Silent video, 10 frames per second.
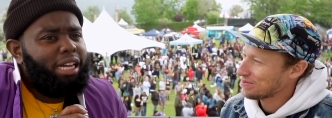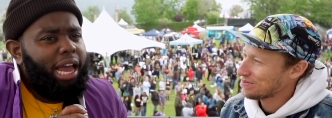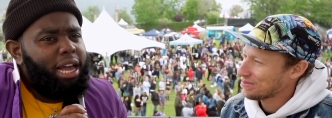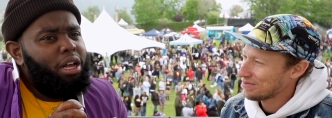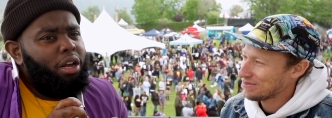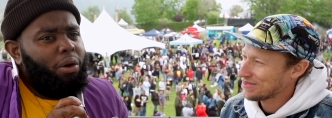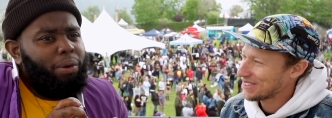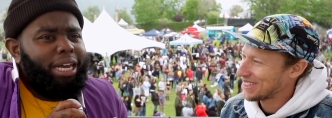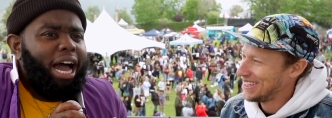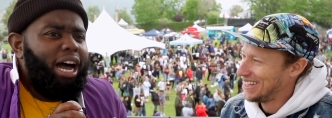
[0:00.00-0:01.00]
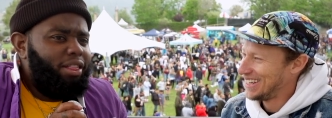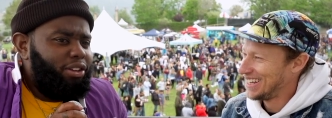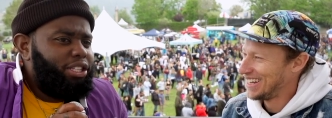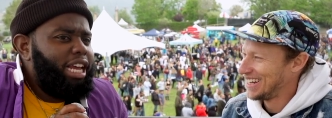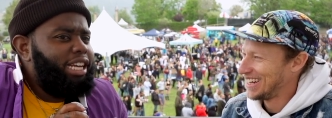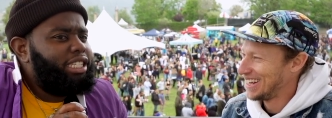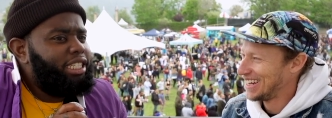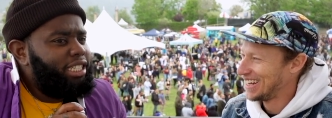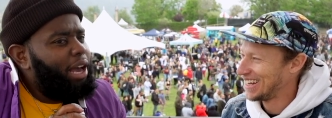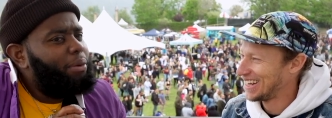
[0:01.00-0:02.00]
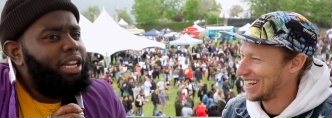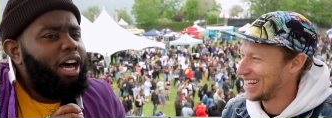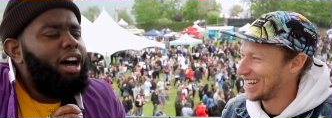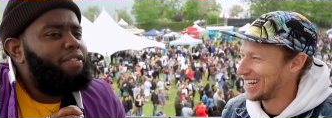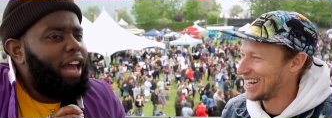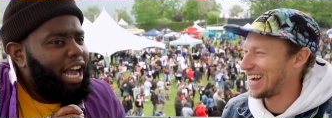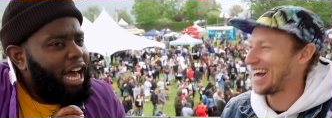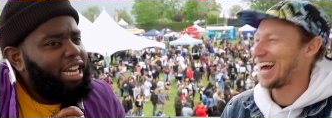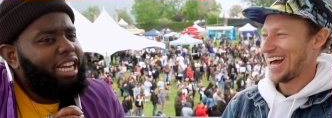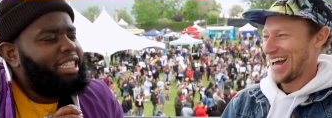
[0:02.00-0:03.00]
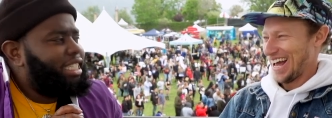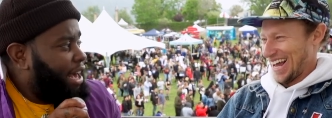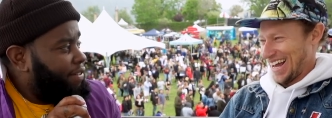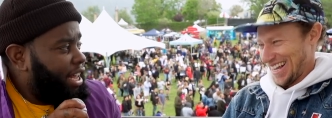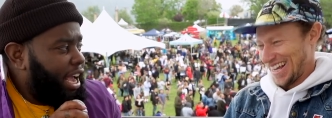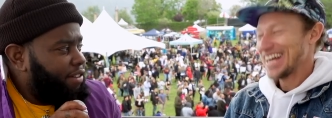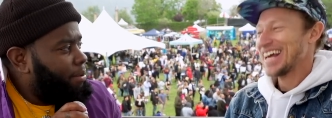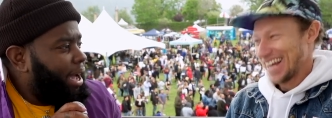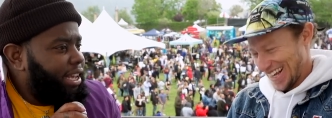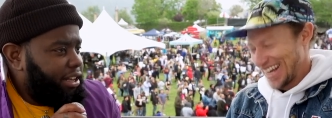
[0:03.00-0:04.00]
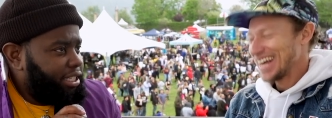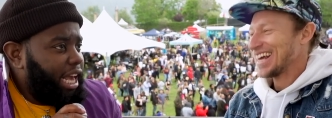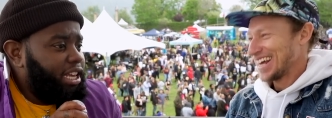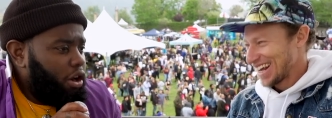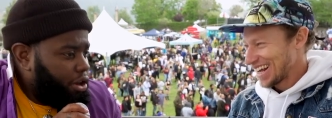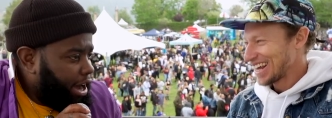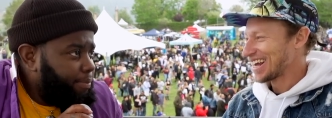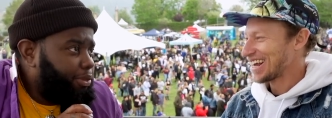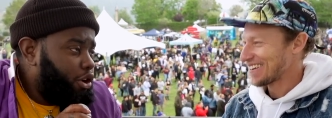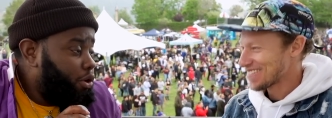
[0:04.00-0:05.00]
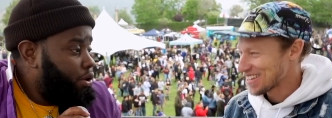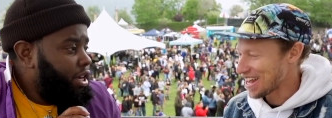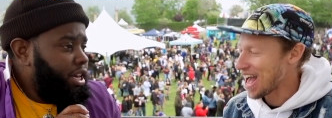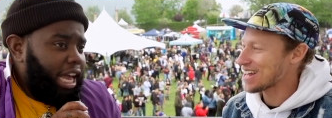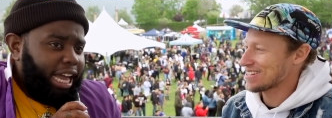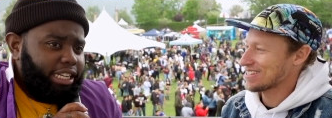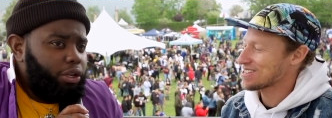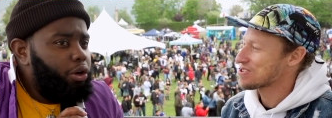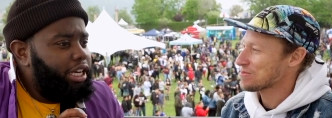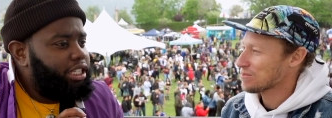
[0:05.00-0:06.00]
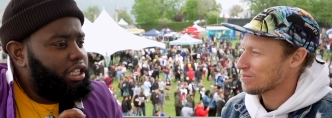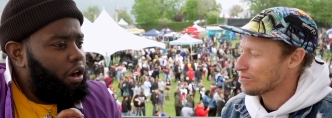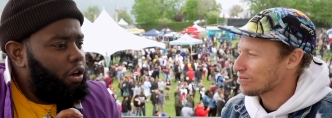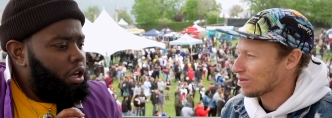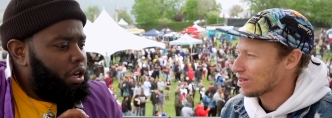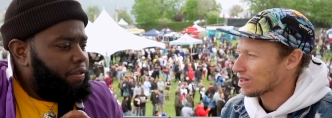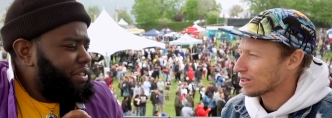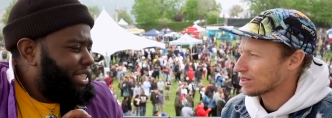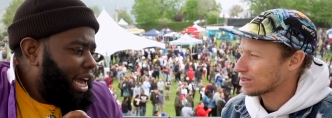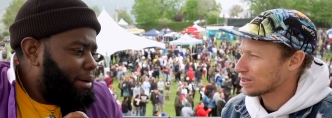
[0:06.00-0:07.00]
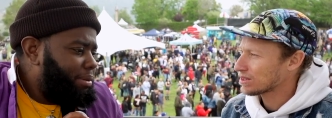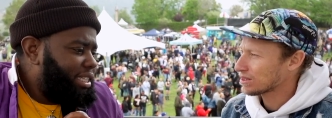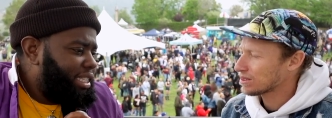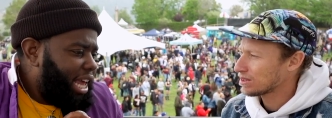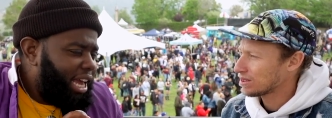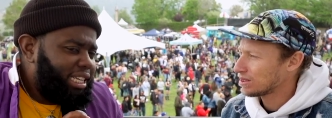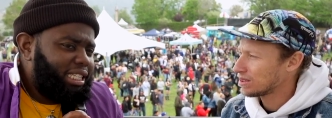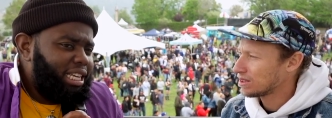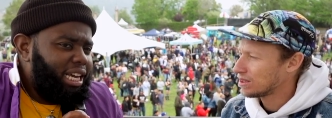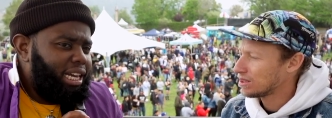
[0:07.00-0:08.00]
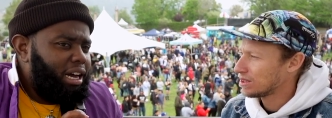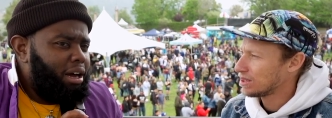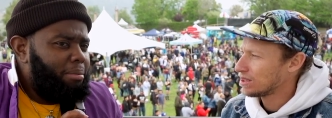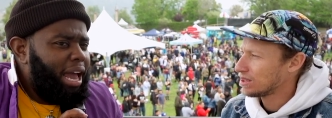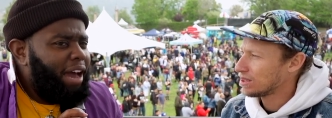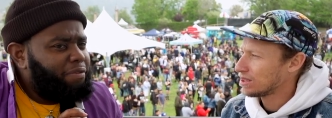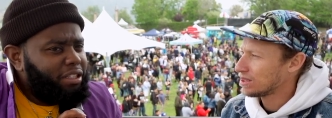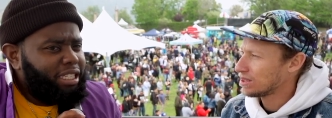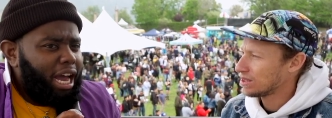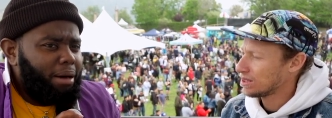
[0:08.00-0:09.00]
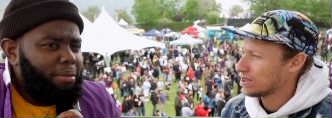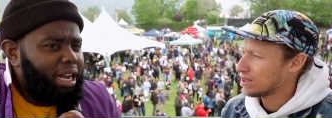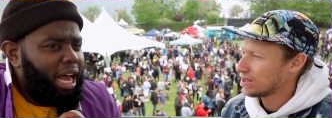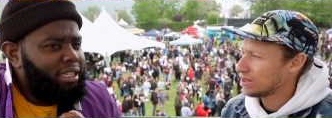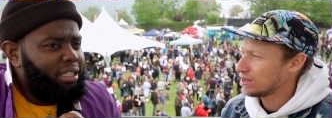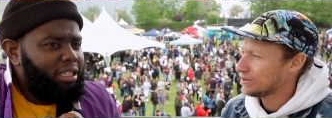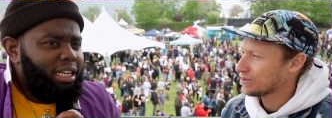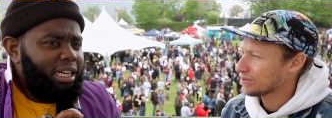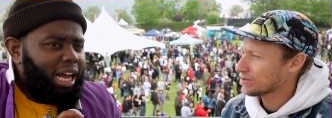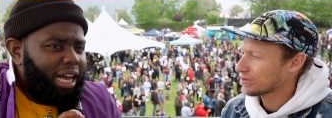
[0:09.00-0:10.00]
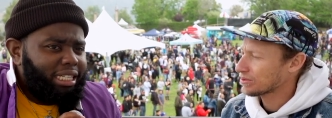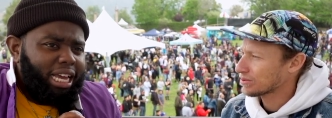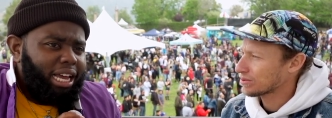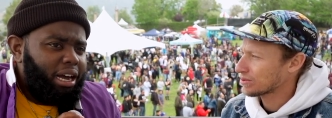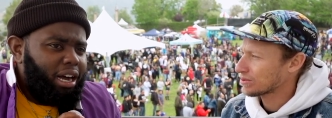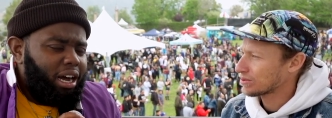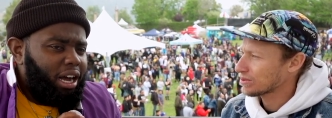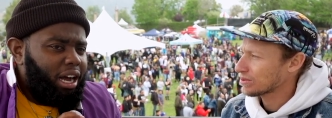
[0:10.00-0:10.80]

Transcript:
Speaker 1: that we got other stations that we love, like I-97 and everybody else, like, yo, come through yes. and do this. So for Salma is next, and um, after Salma, like, I say, uh,